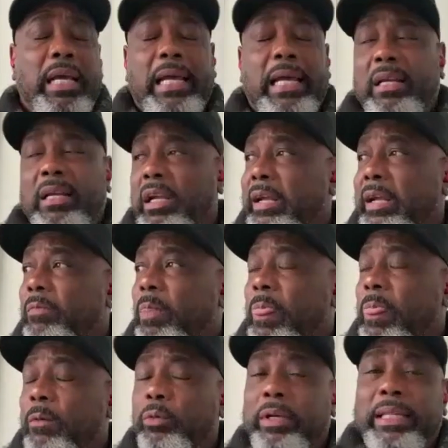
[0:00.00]
and and
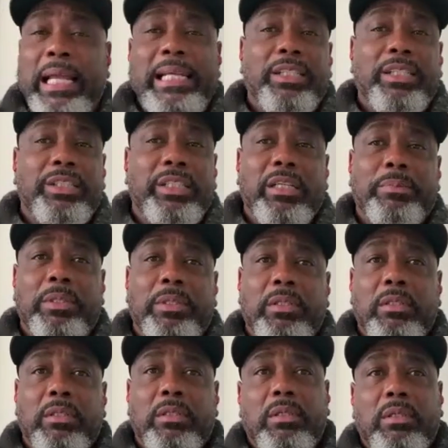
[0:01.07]
relationships.
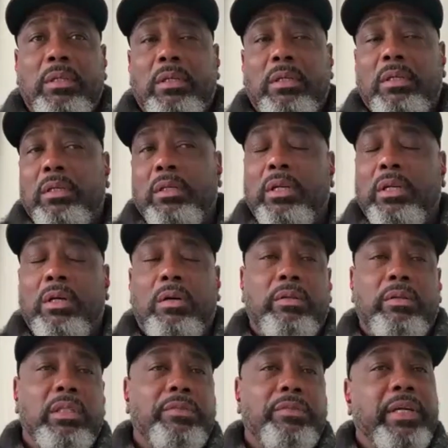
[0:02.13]
You
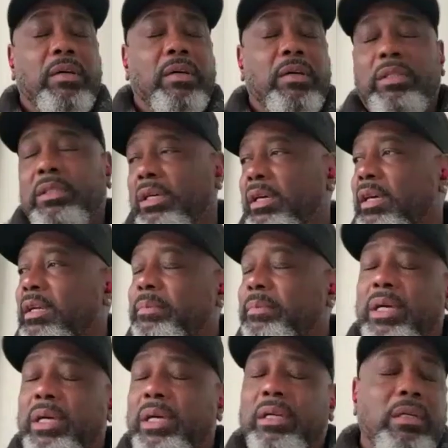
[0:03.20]
know, this field is good,
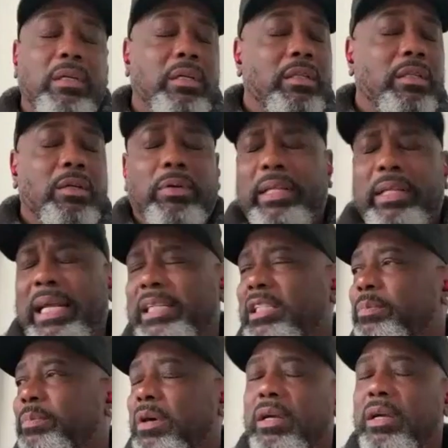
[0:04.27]
but the
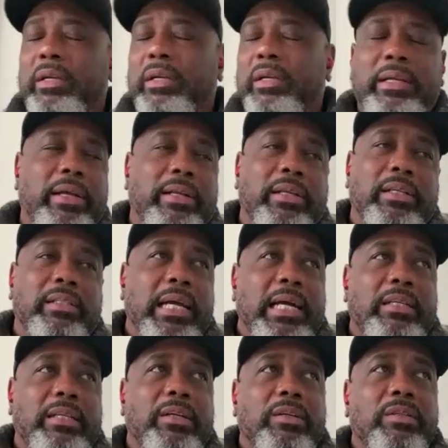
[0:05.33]
relation part in, in these
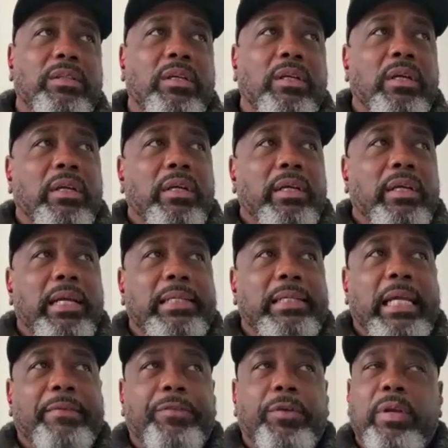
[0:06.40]
actors,
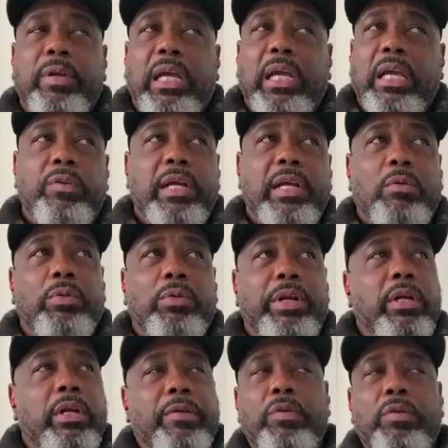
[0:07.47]
if, if you if you're not
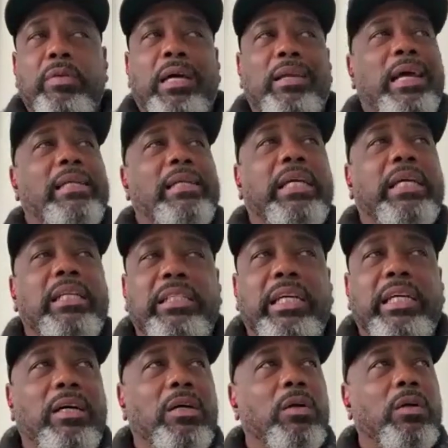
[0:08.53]
with, if you're not like
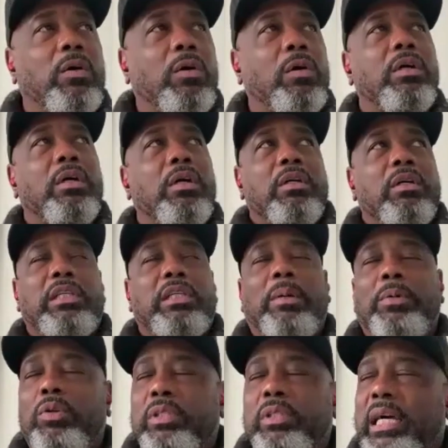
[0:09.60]
Denzel or some
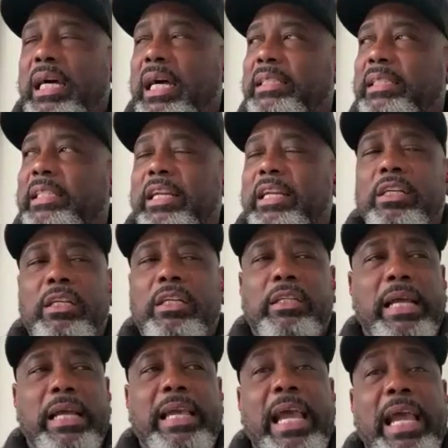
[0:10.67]
of those guys that
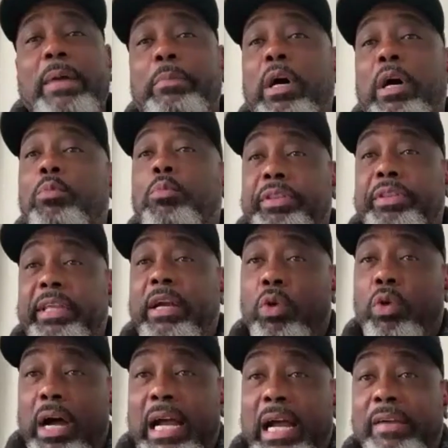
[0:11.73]
that came up with their
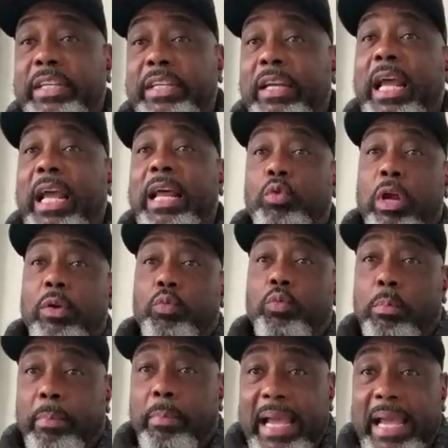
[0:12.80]
wives and and
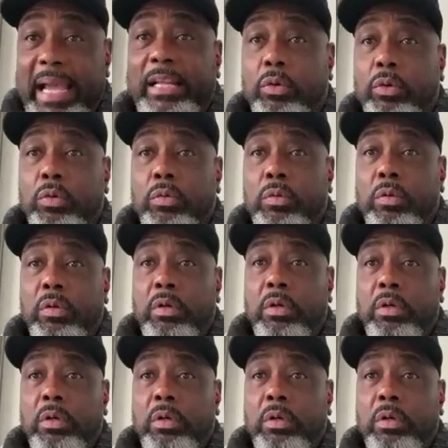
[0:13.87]
and made it through,